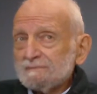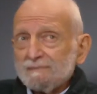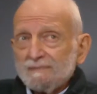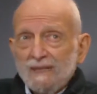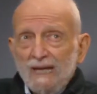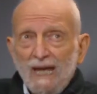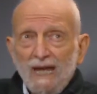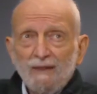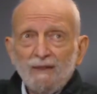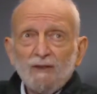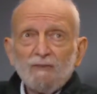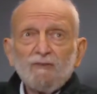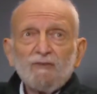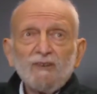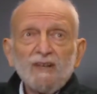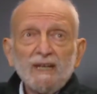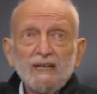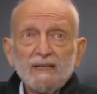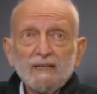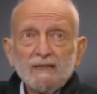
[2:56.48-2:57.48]
and the
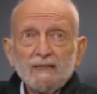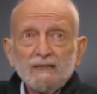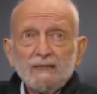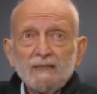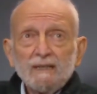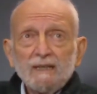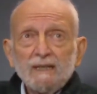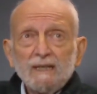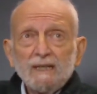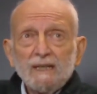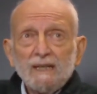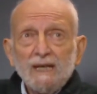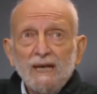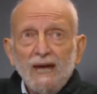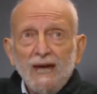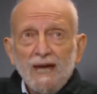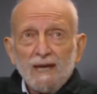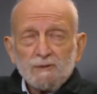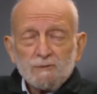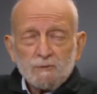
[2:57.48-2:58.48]
fig
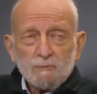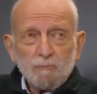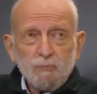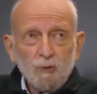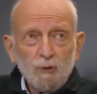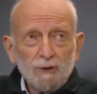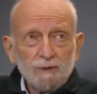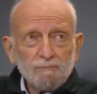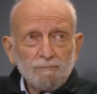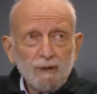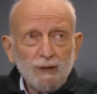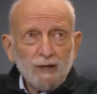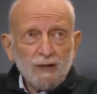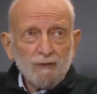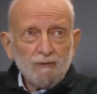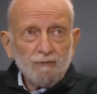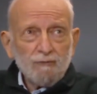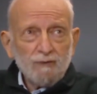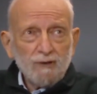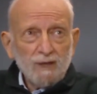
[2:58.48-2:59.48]
as an important part
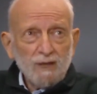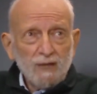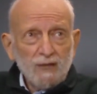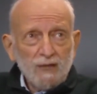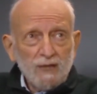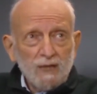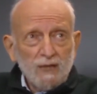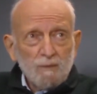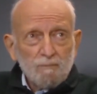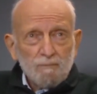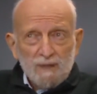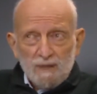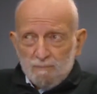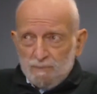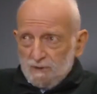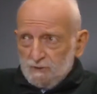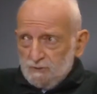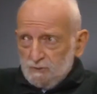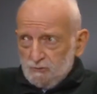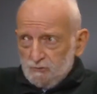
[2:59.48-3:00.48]
of
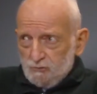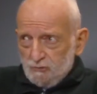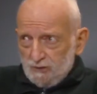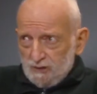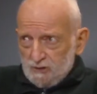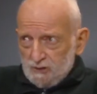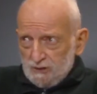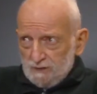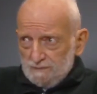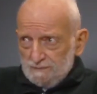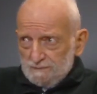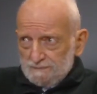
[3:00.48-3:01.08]
people's nutrition.